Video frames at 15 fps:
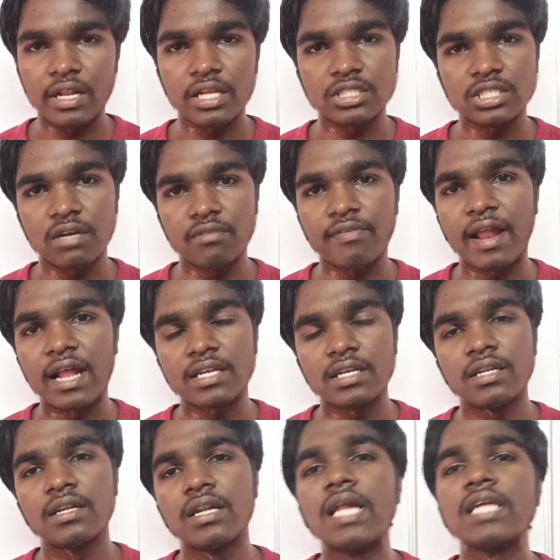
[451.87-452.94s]
rational
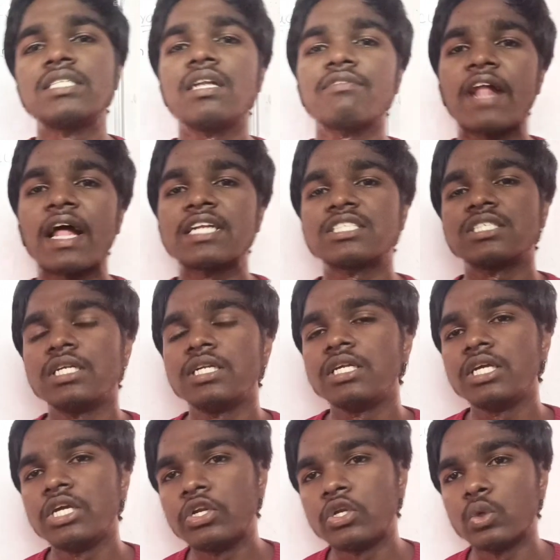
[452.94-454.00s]
fraction
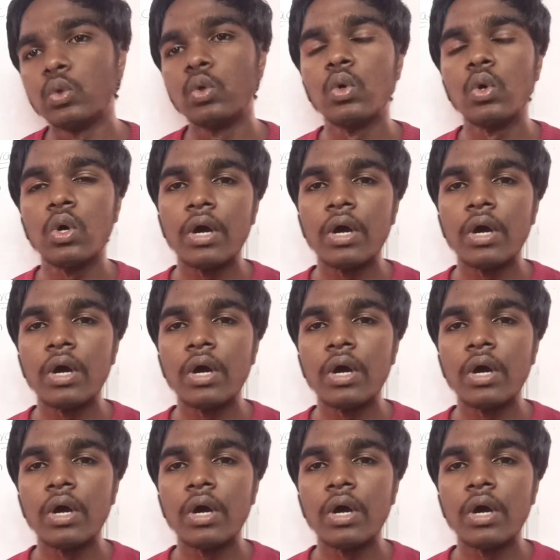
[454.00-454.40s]
into